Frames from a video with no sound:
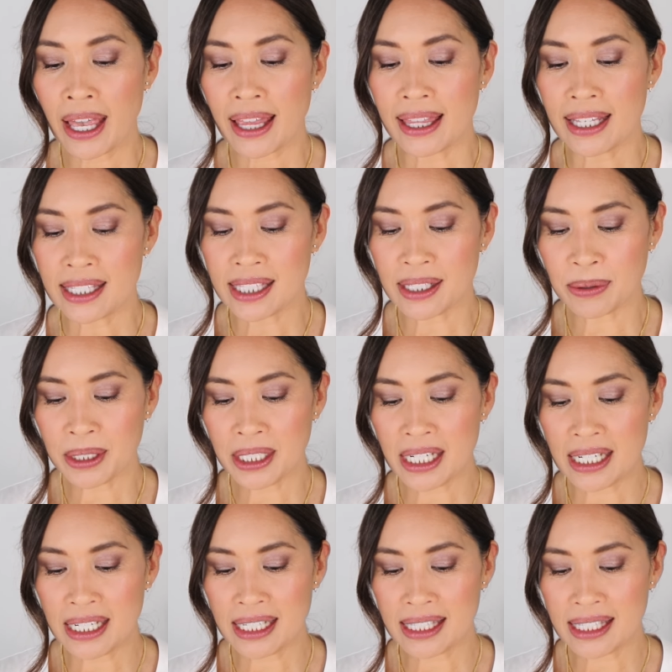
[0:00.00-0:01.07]
This one
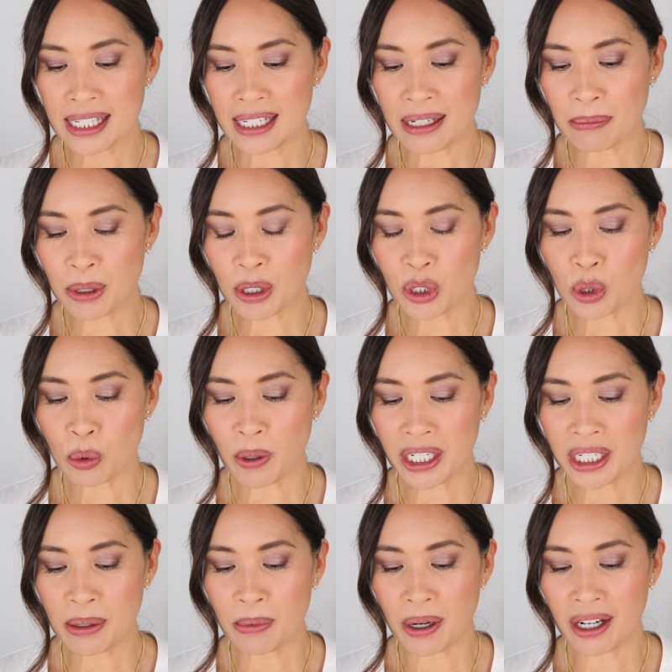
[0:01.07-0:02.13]
is number
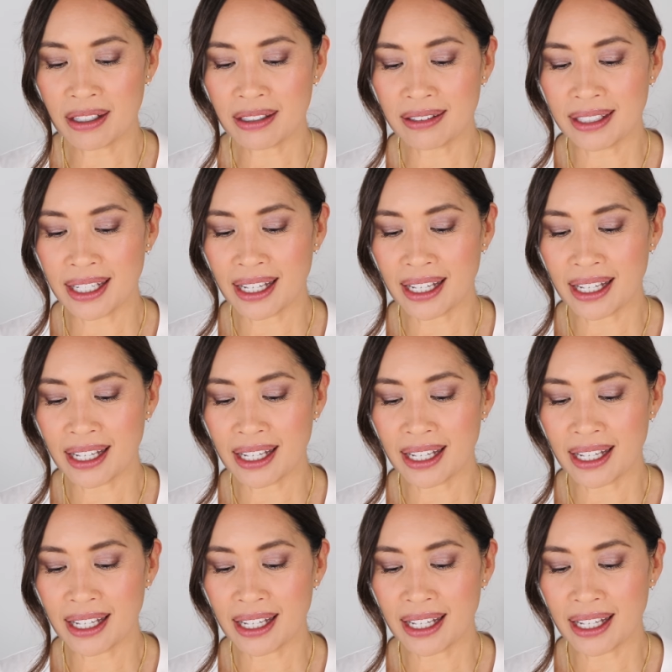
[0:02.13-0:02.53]
21,